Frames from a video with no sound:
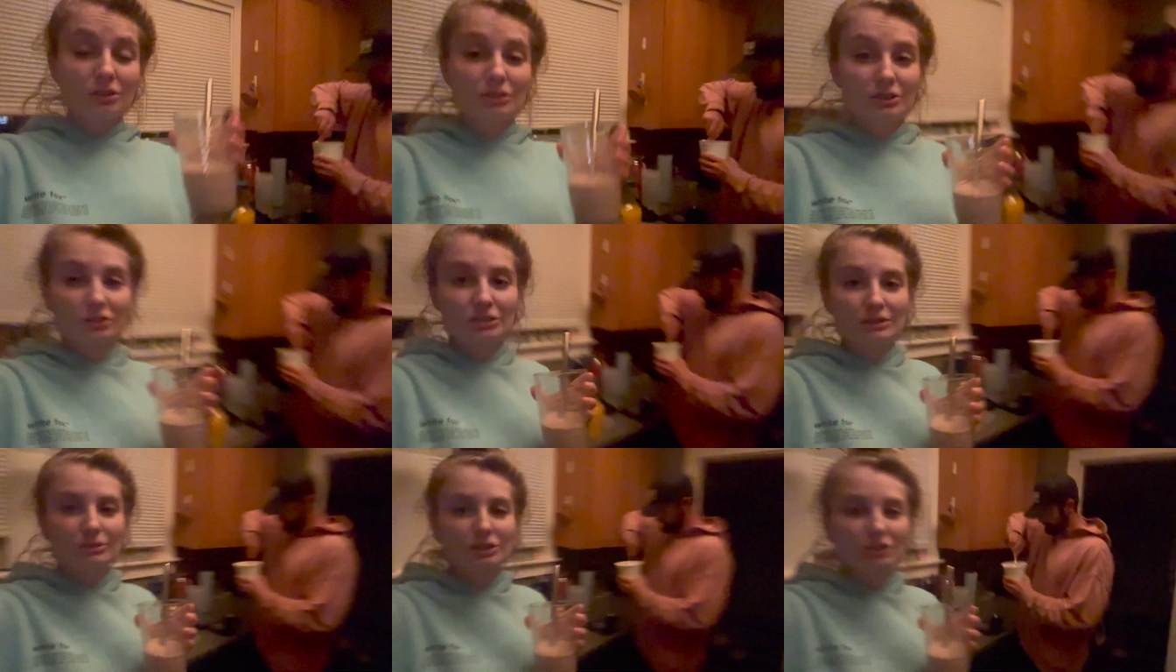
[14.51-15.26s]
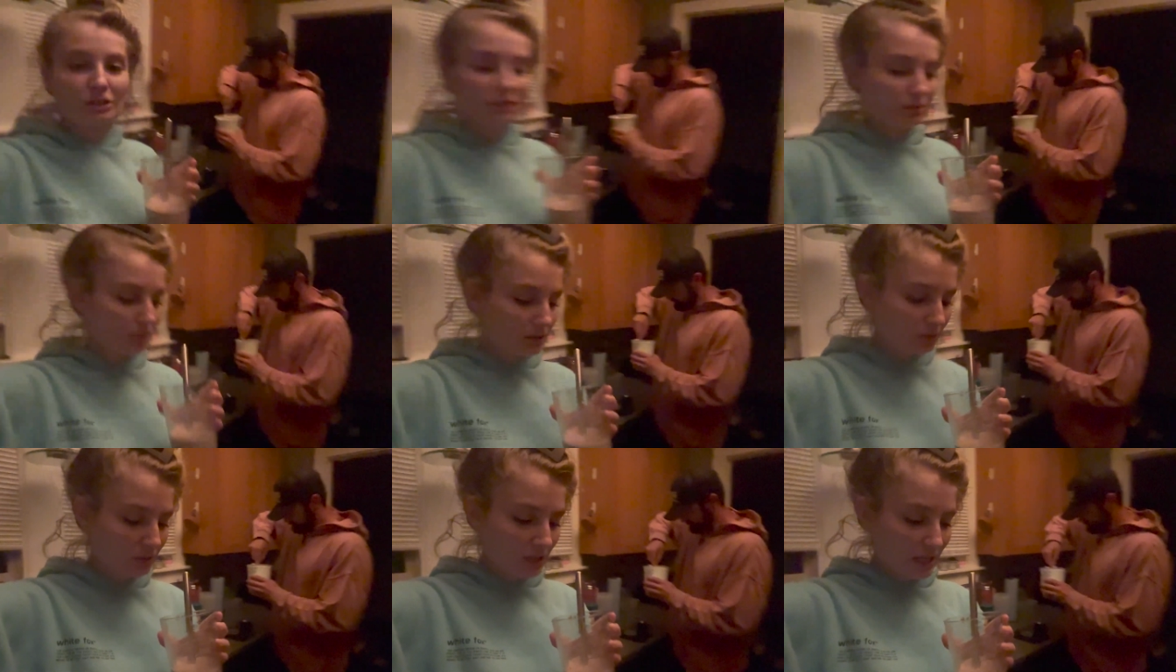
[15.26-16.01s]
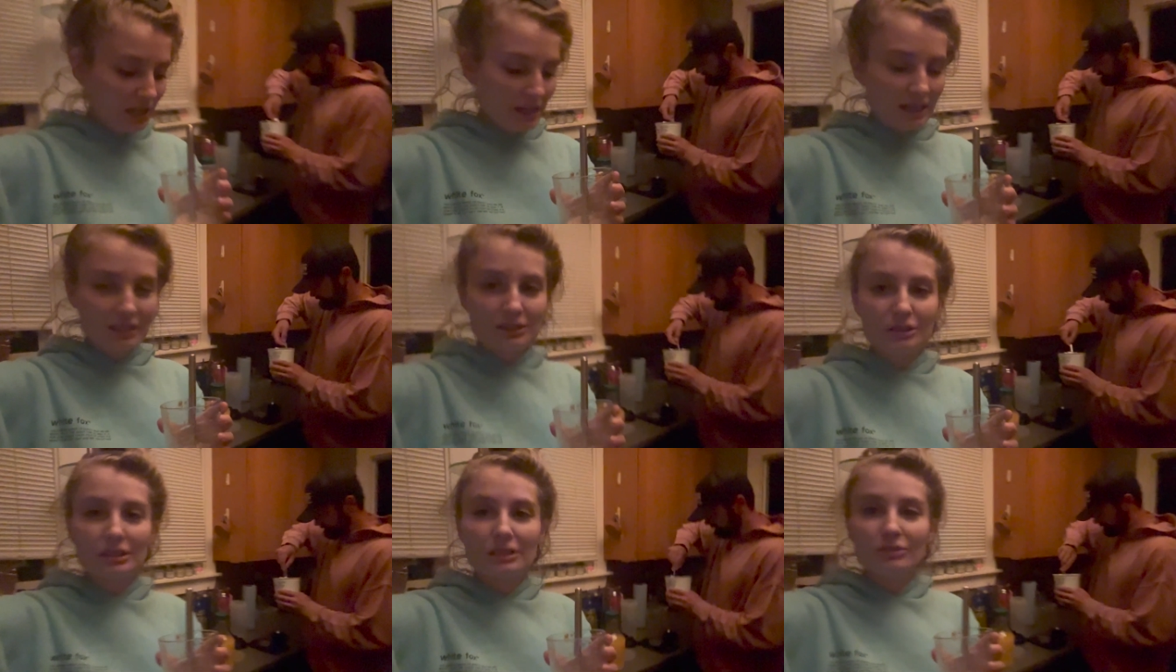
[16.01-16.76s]
Daniel and I were talking about, is
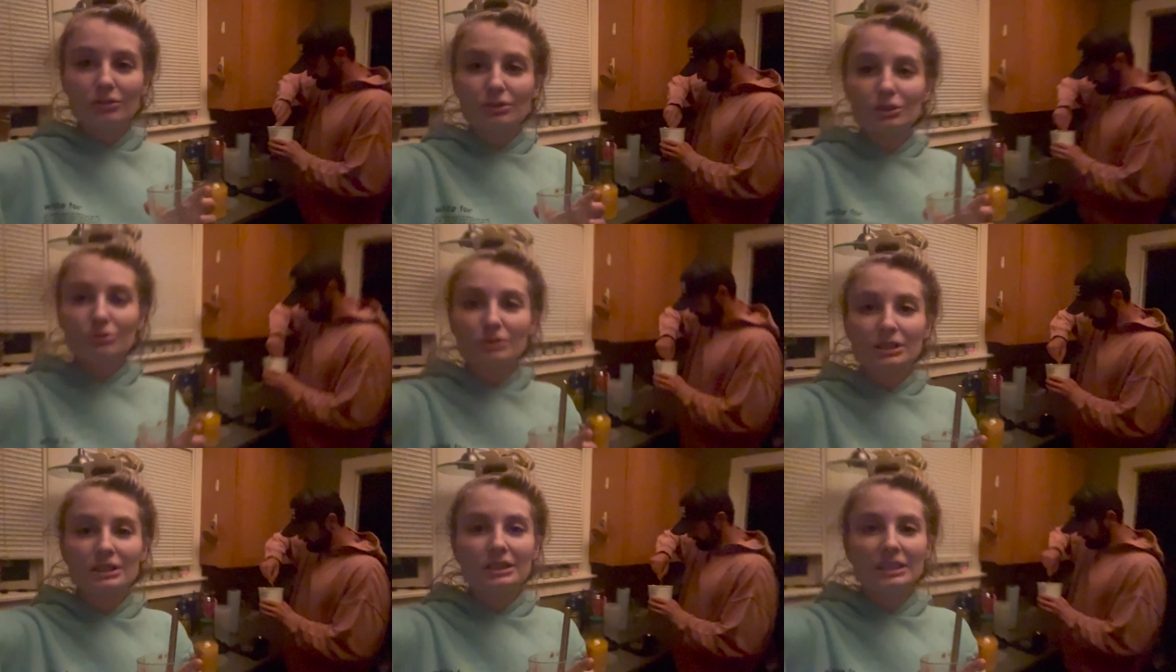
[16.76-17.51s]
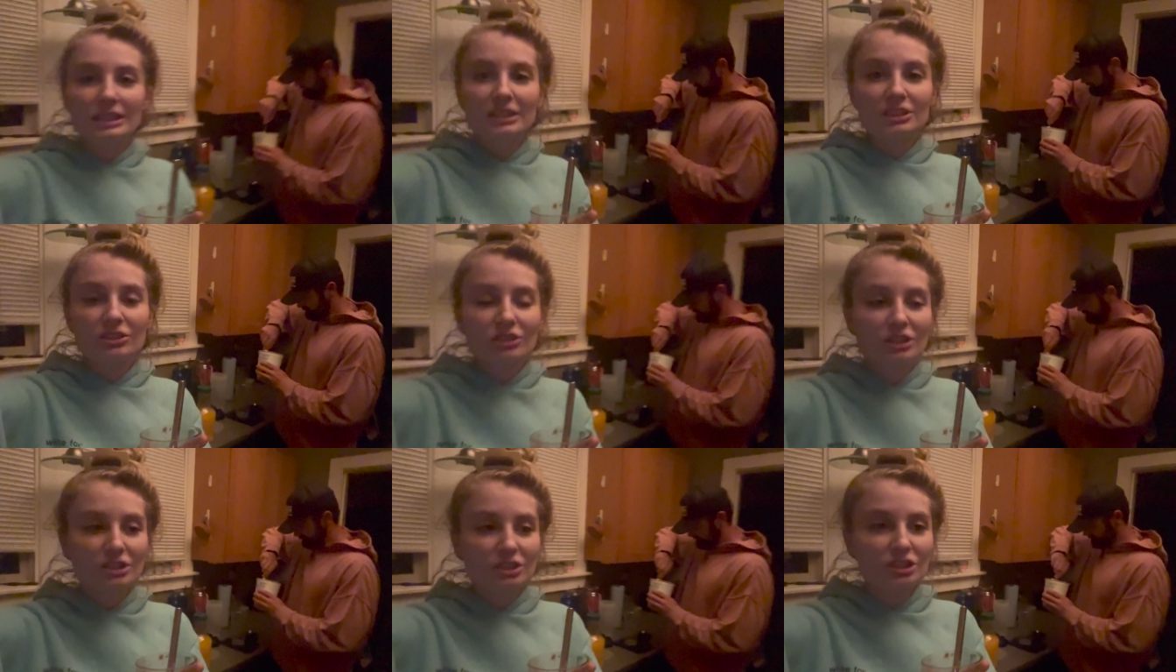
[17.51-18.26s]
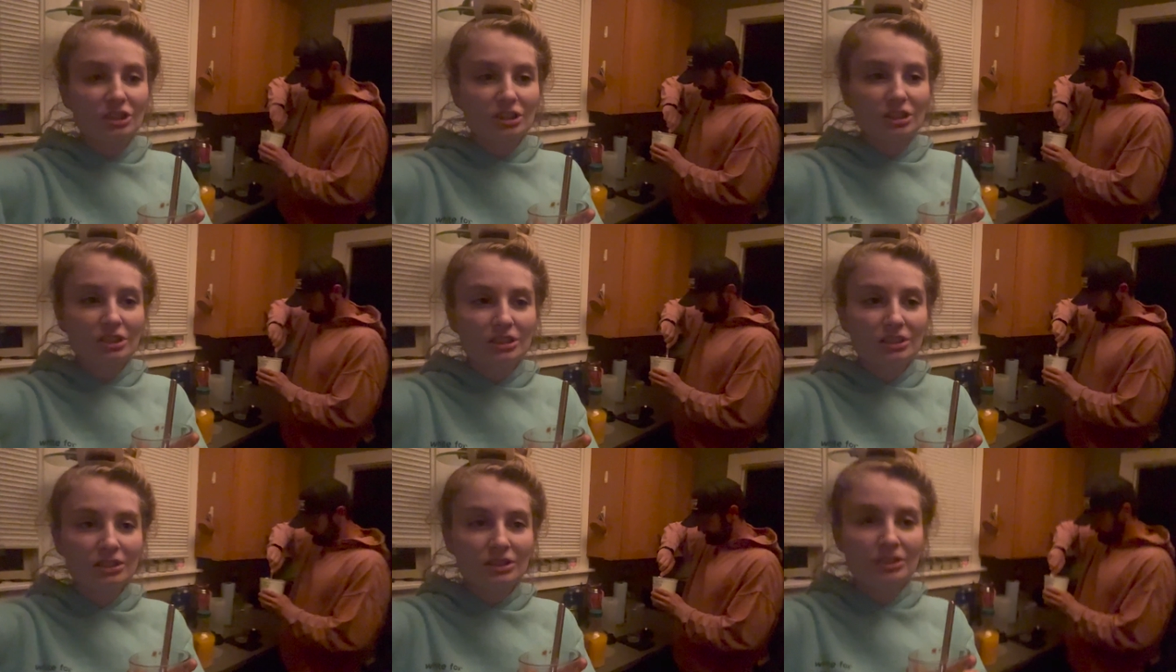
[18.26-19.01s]
even when you mix it, it's still kind of chunky.
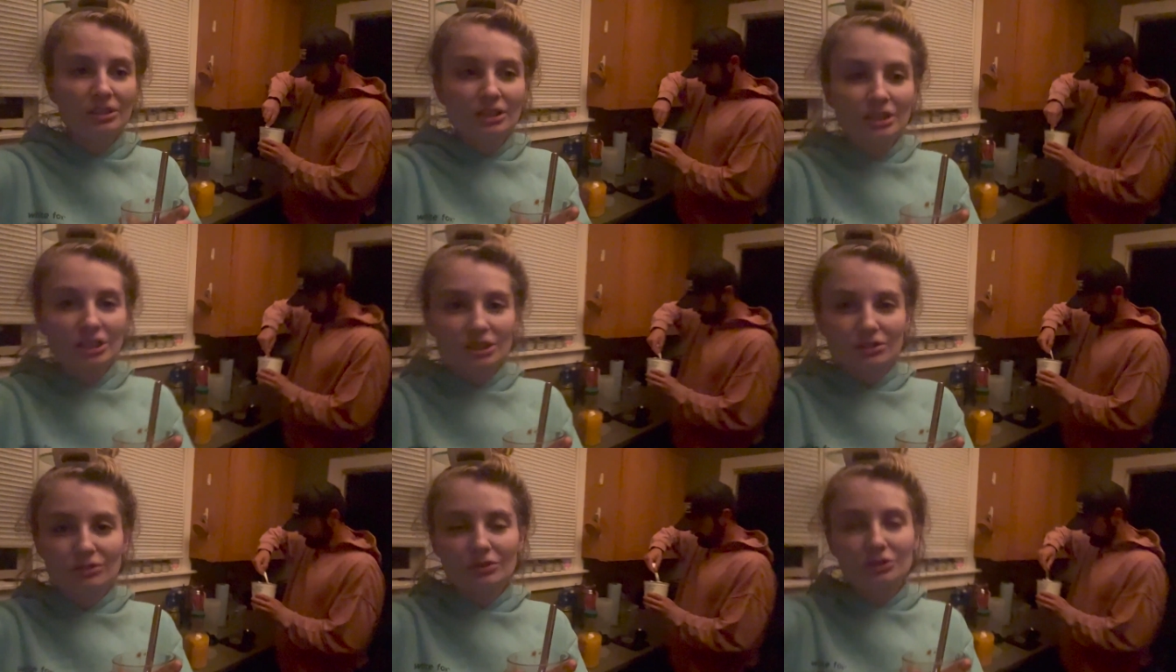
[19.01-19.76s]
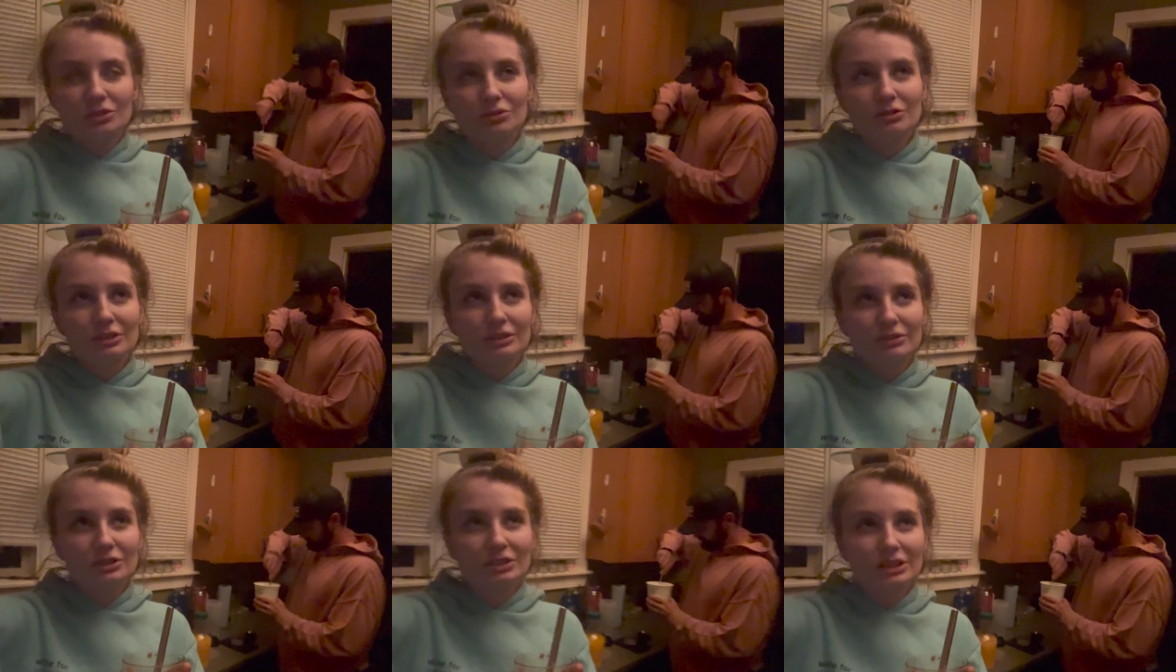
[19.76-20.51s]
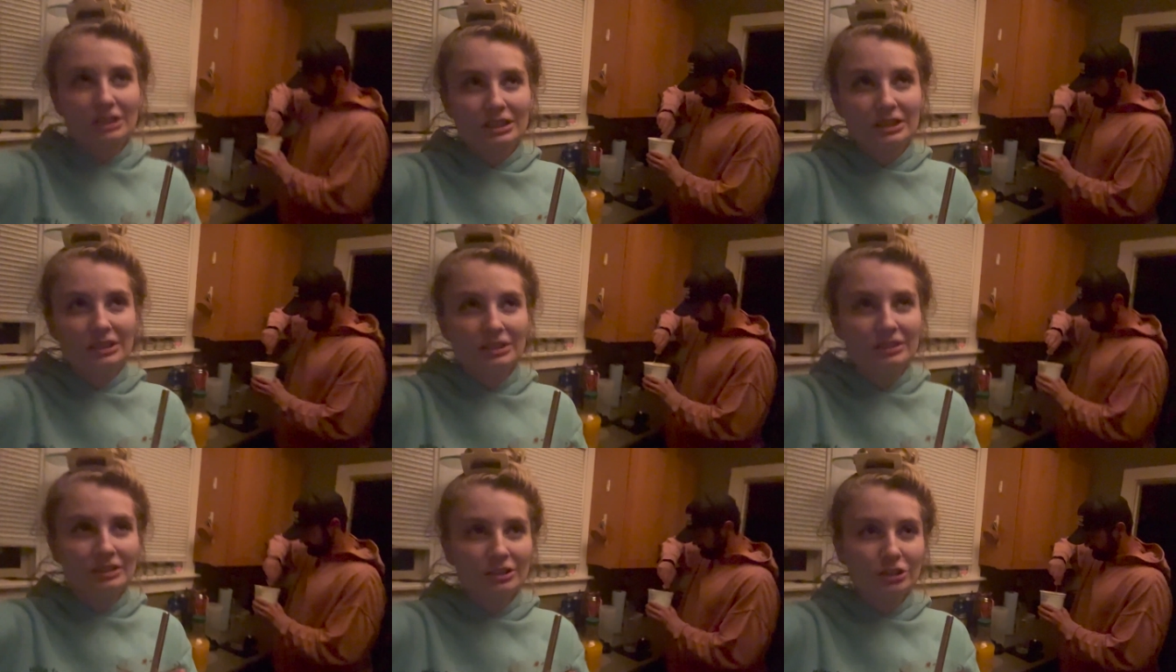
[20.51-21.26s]
So even though the flavor is like
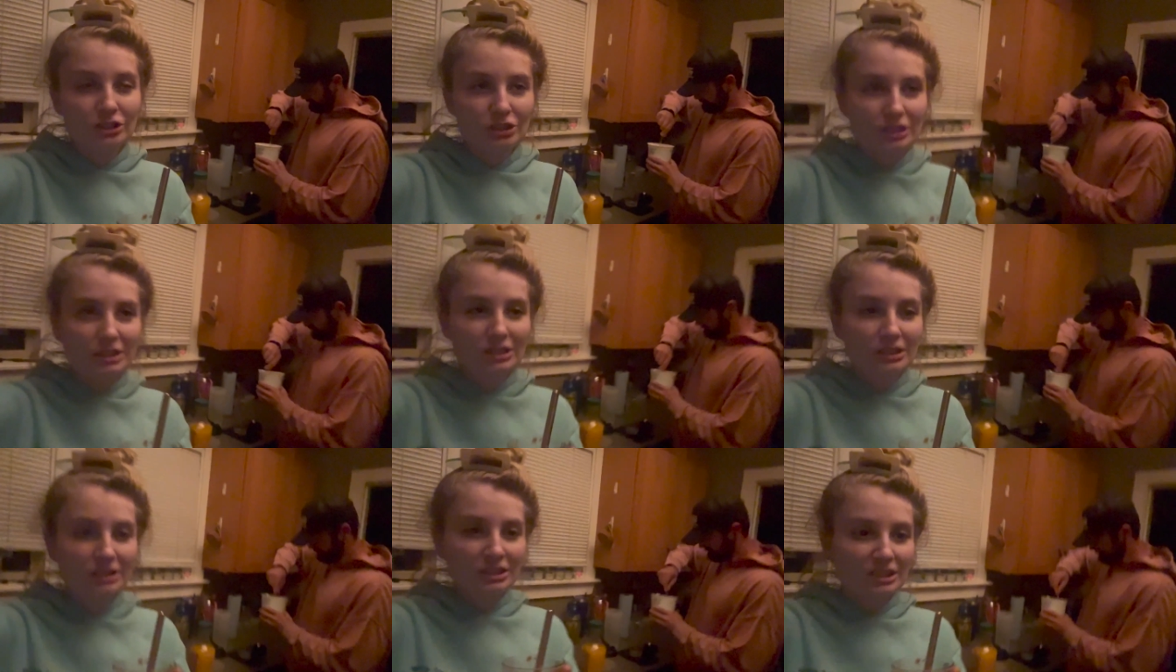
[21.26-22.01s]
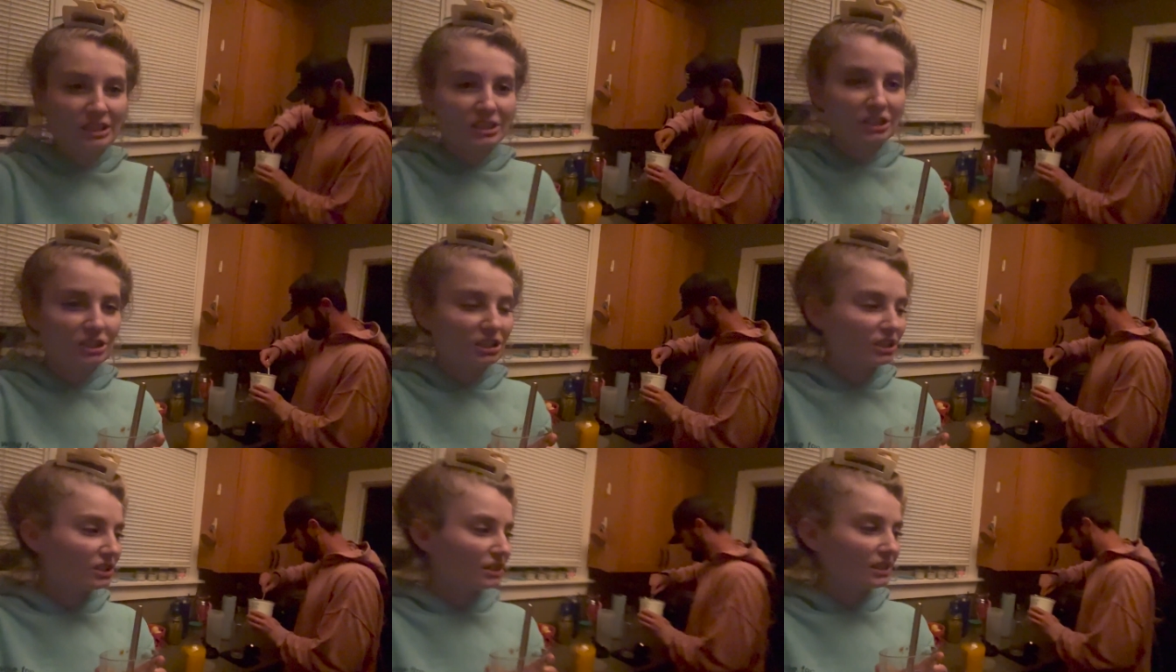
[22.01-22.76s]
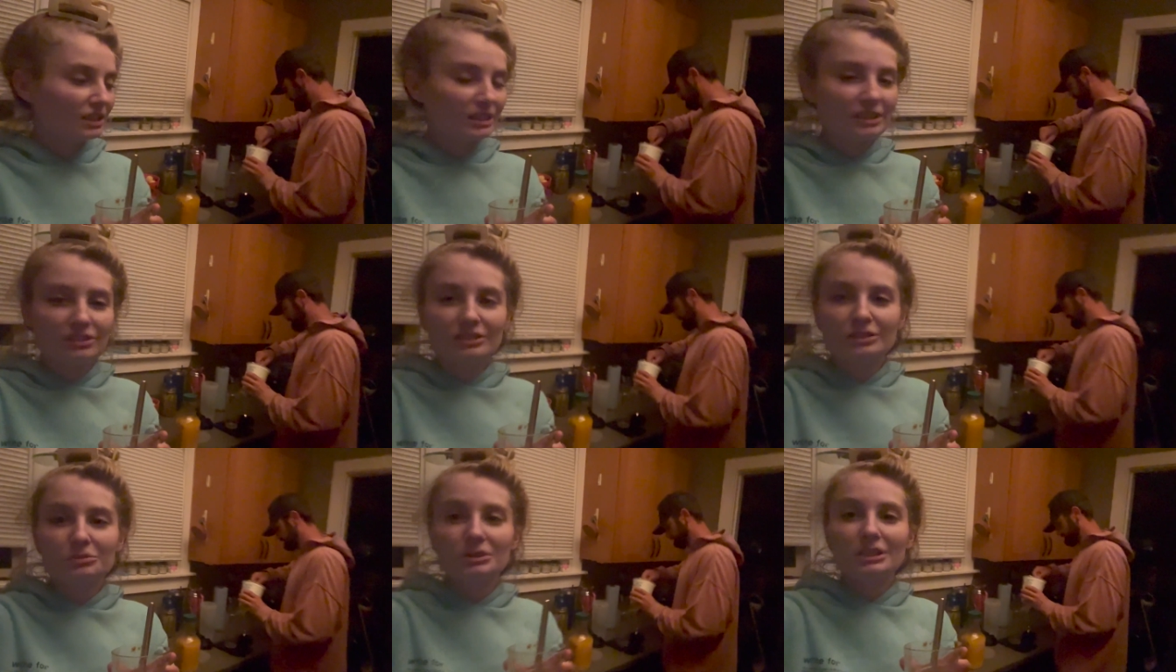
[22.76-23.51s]
good, the chunks kind of kill it
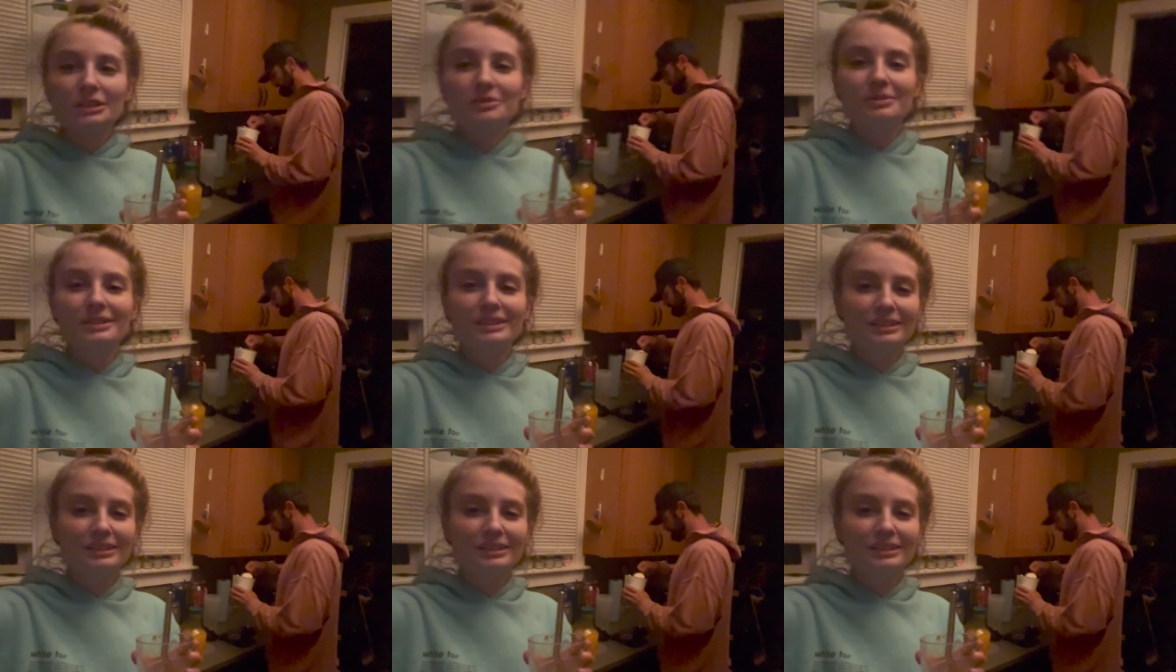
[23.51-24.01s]
sometimes.